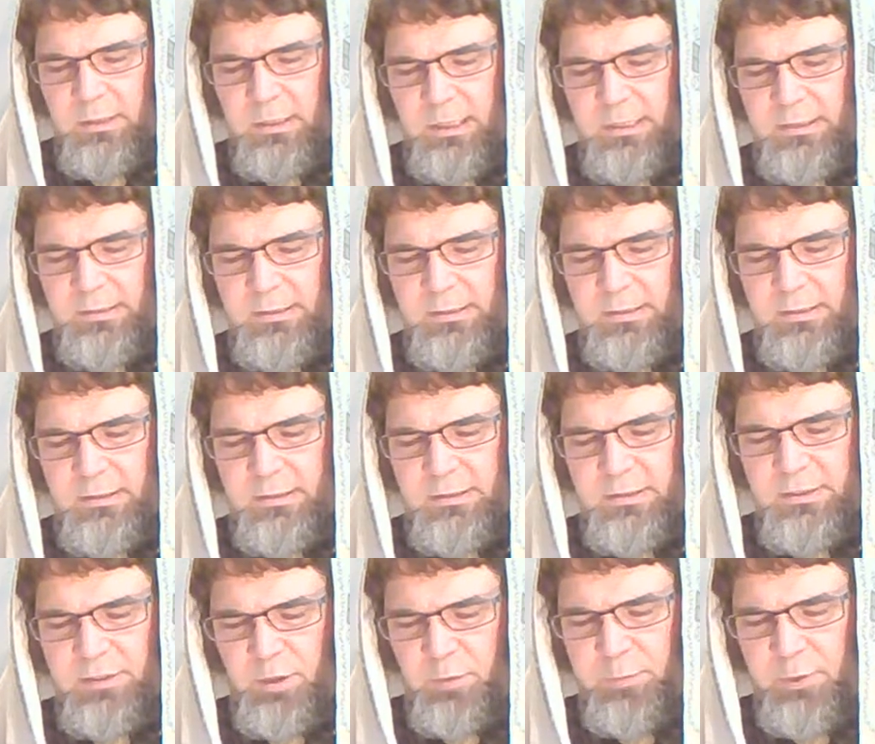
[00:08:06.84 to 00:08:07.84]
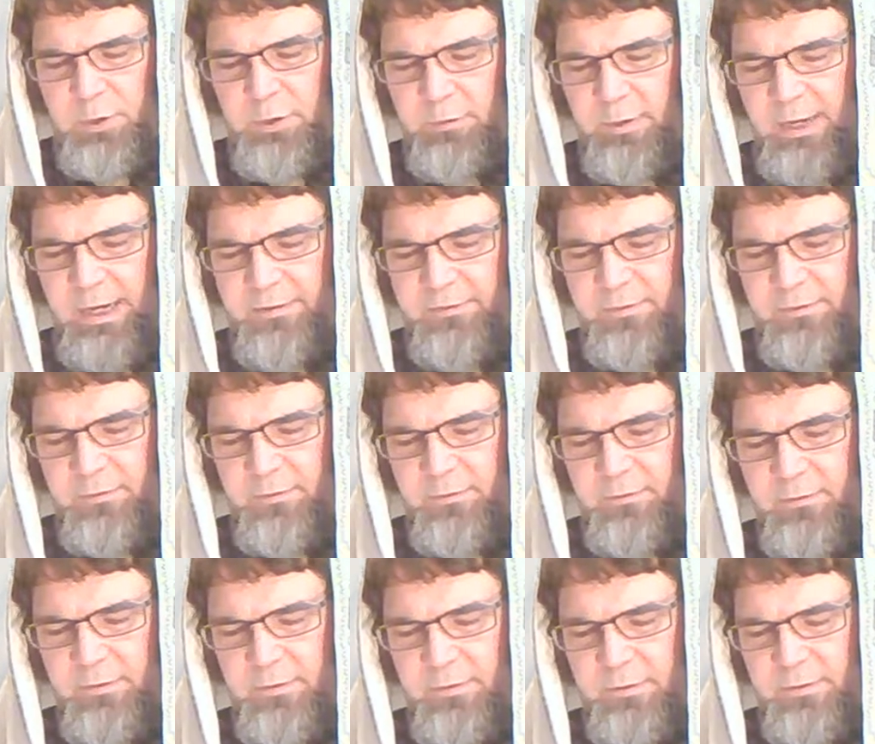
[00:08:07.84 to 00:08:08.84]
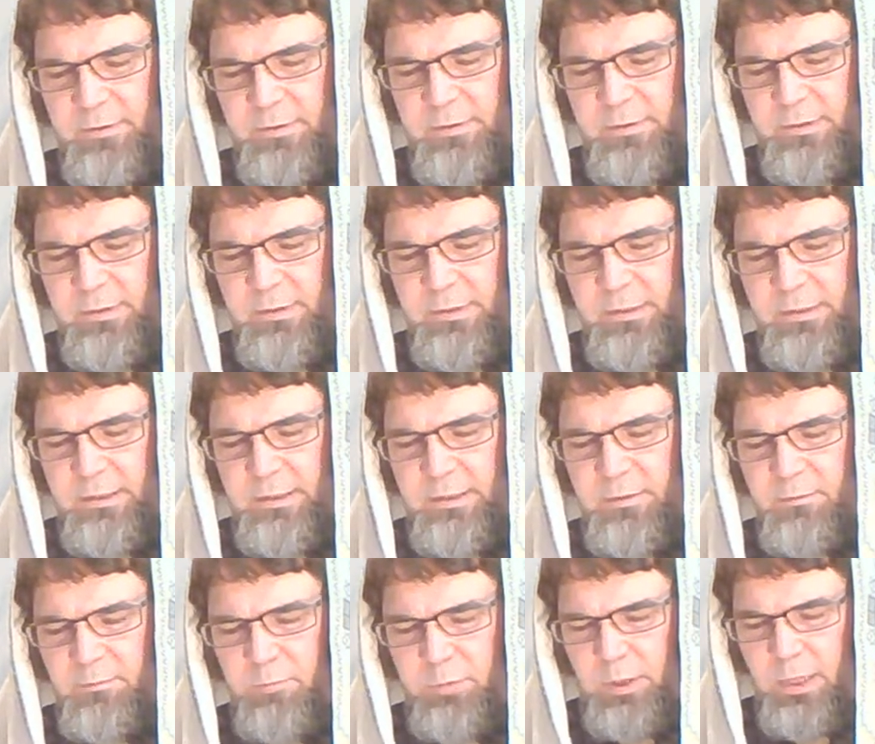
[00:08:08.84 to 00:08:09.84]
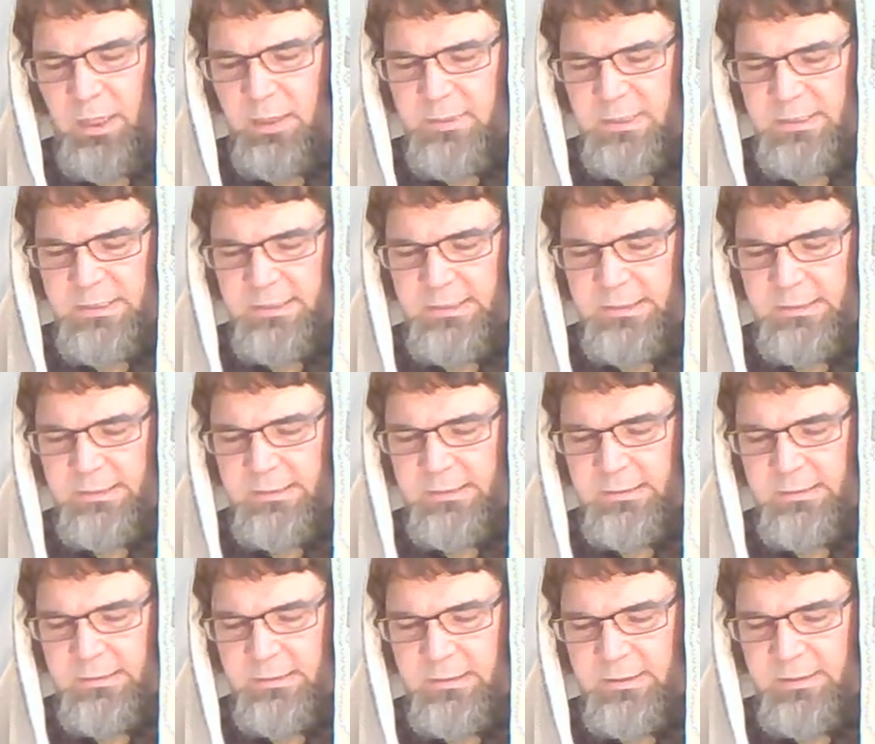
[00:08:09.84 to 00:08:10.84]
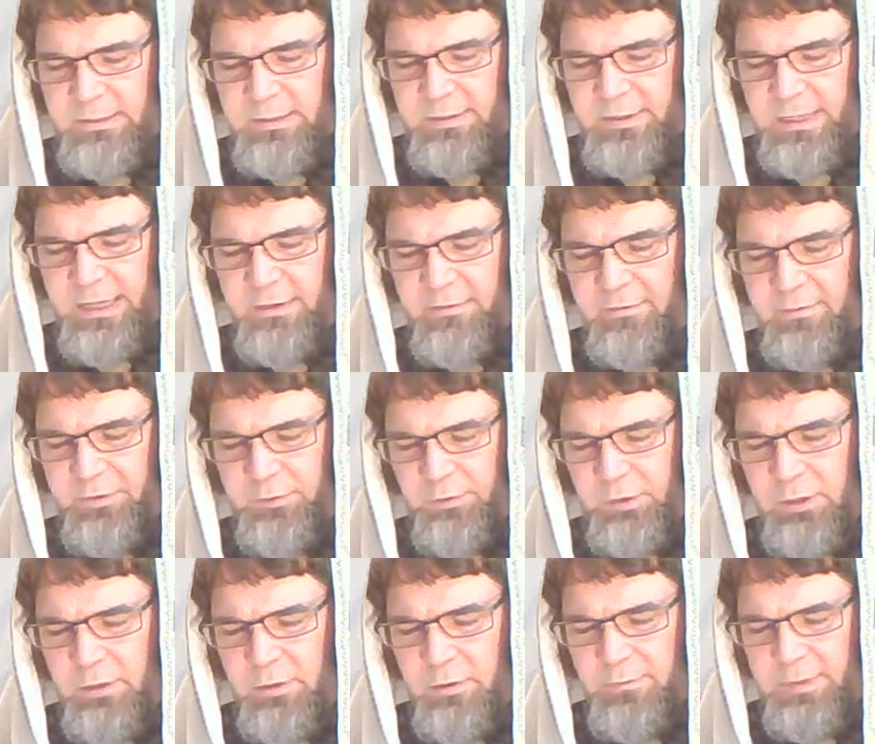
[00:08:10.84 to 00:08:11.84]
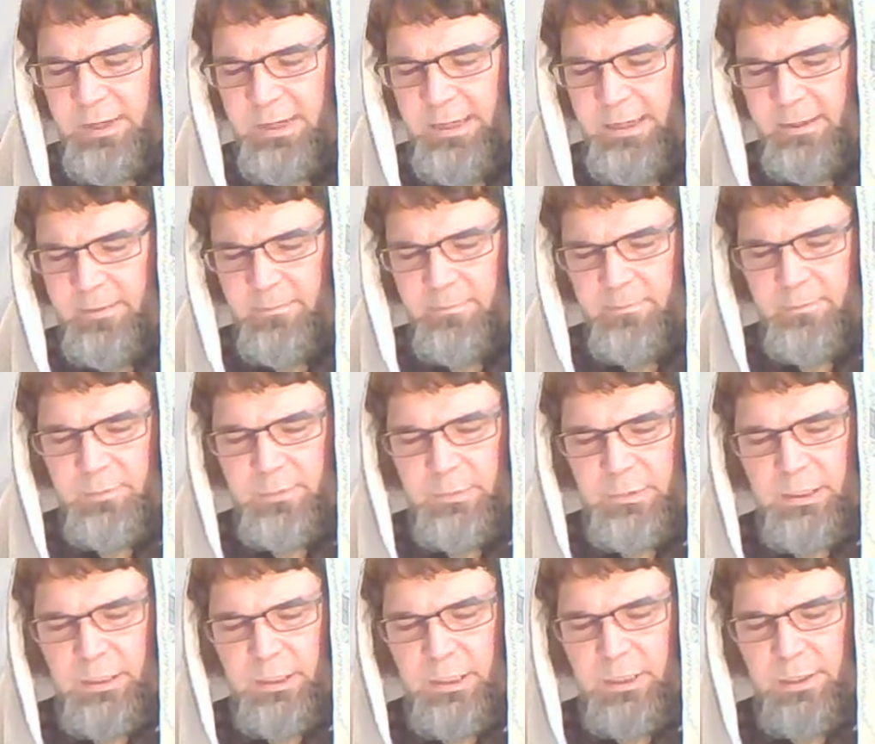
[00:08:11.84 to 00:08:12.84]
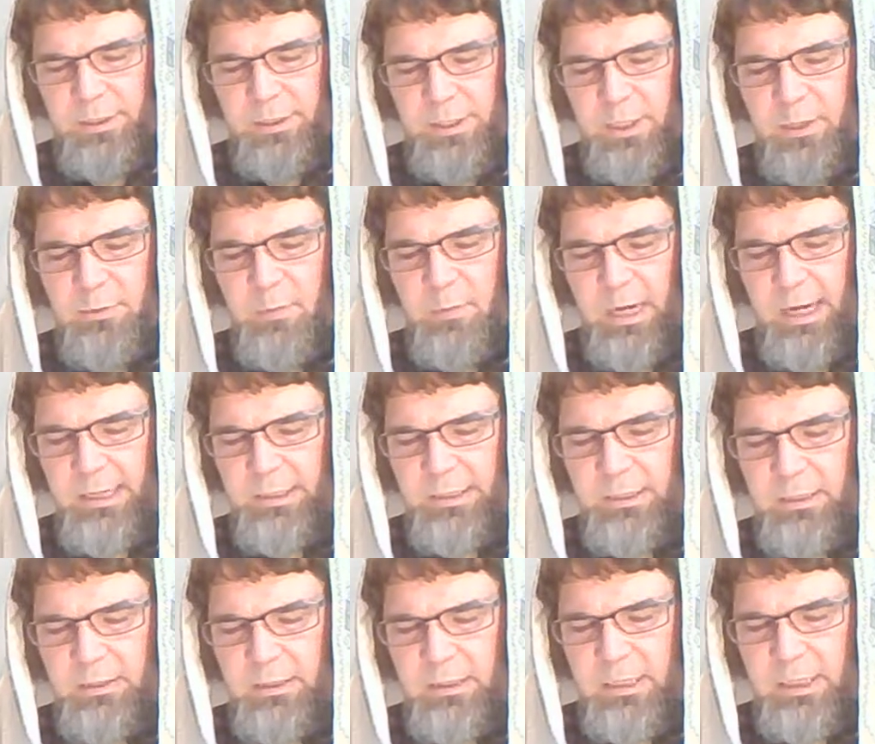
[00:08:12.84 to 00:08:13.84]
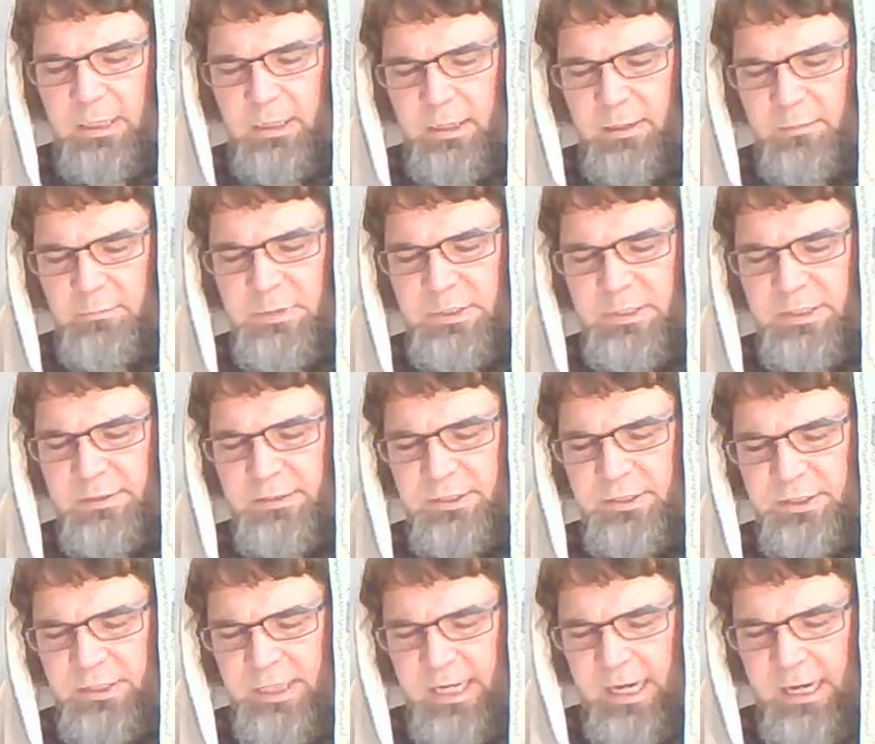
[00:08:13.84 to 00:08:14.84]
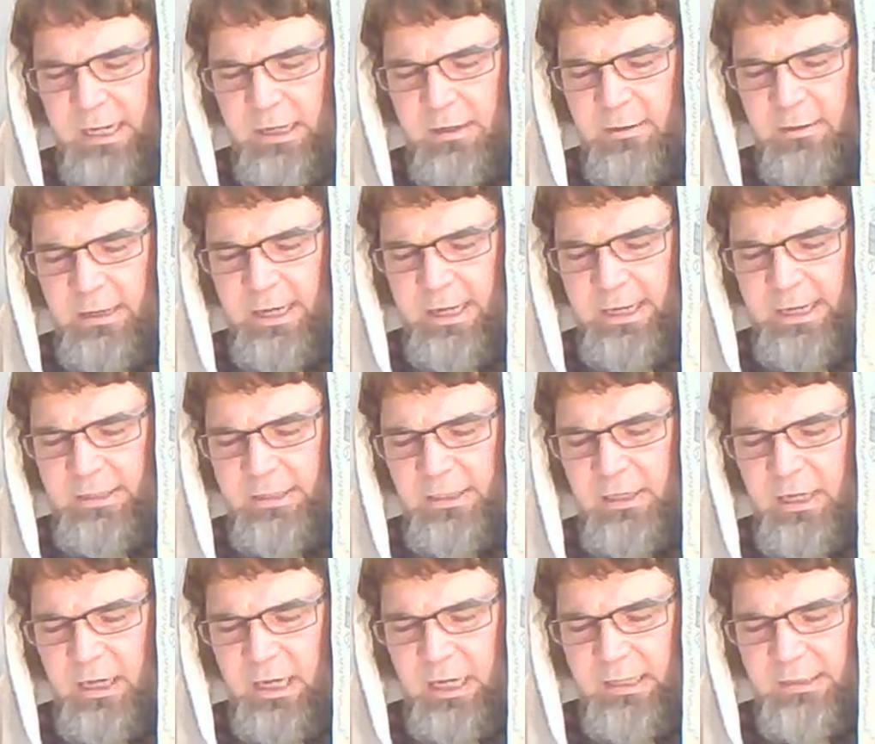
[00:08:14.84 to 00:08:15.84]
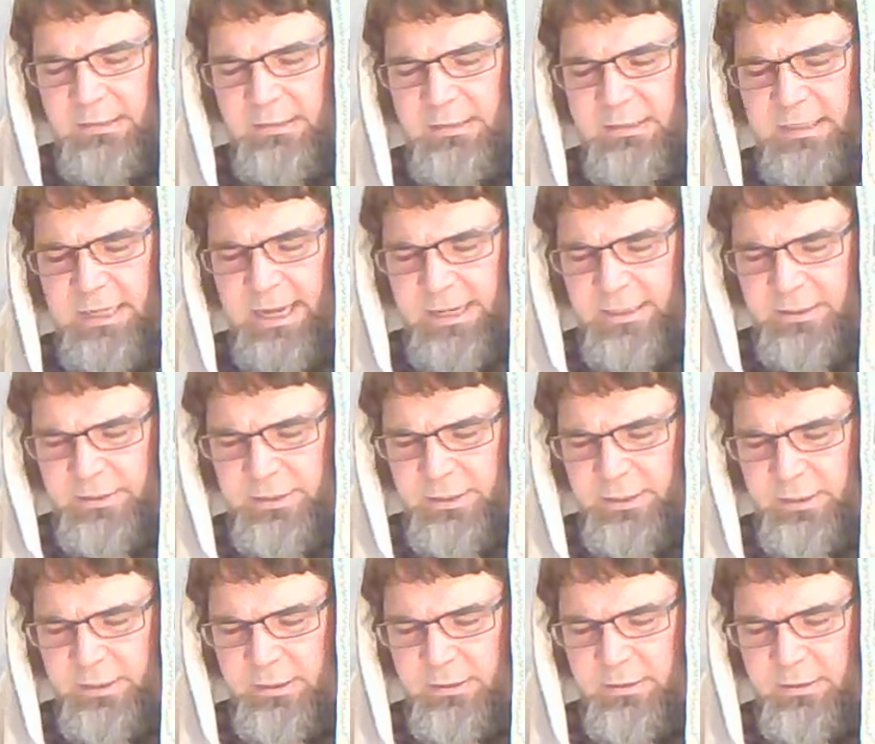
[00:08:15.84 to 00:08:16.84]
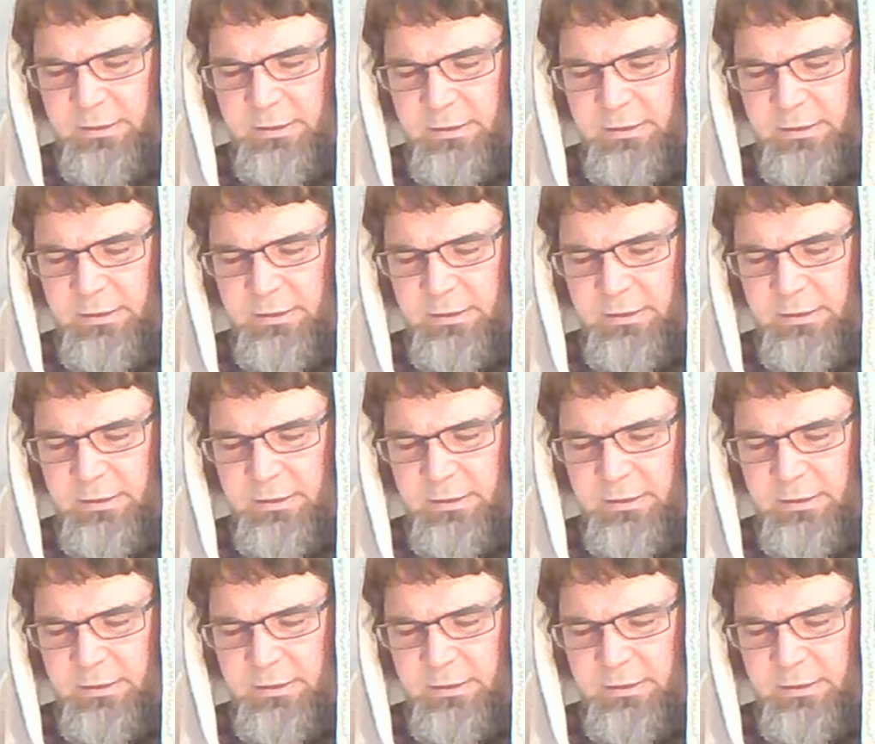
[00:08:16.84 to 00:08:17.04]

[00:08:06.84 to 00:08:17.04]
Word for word: and super great promises, so that through them you might come to share in Yah's nature